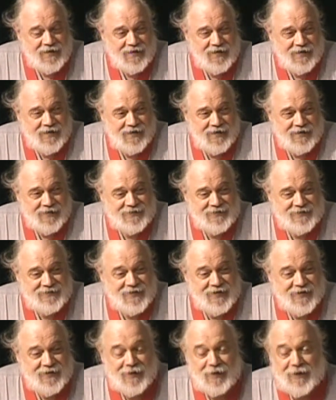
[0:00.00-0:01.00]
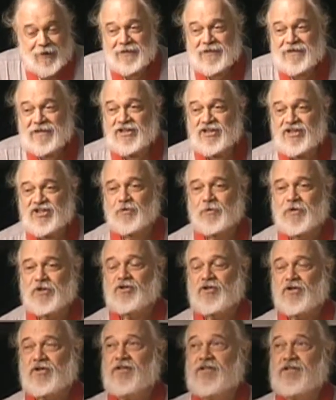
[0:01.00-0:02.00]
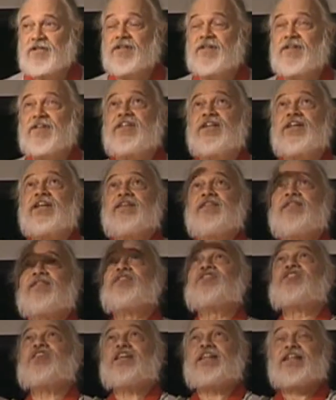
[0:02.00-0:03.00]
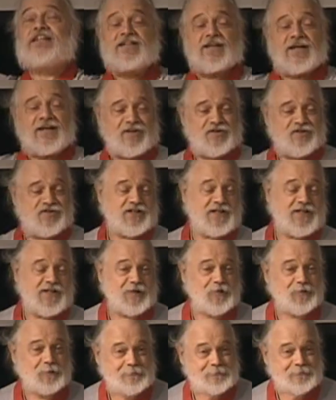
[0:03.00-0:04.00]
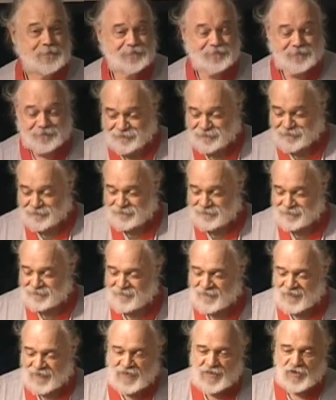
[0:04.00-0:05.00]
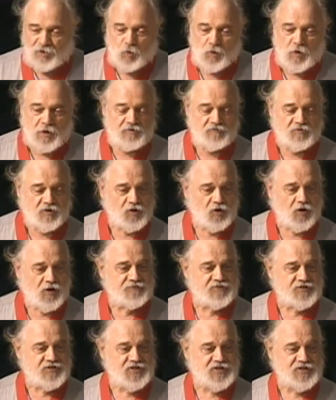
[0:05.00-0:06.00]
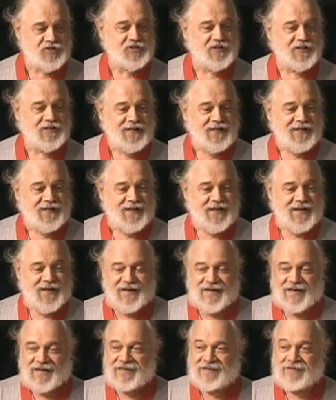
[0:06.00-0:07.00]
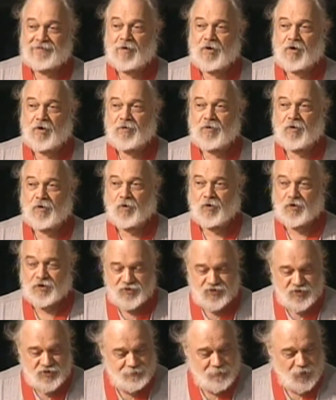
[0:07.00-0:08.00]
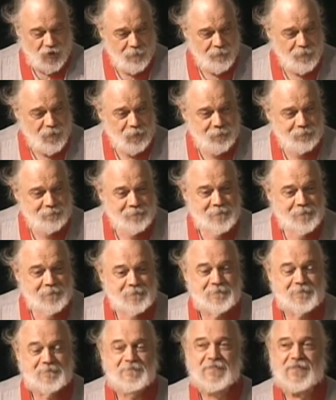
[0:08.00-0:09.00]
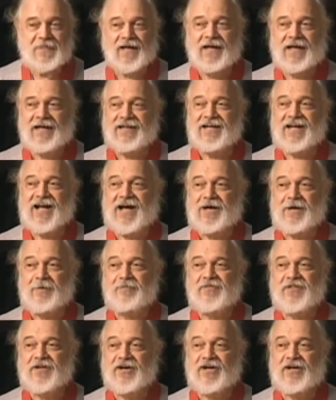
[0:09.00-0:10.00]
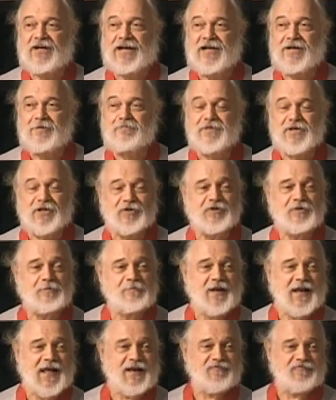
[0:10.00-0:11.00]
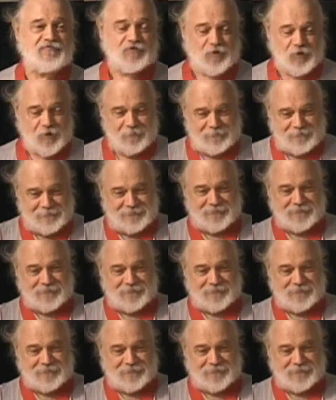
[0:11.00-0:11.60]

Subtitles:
And so we took the ceiling tiles down in one of our offices and ordered some lumber and got up there and built a platform.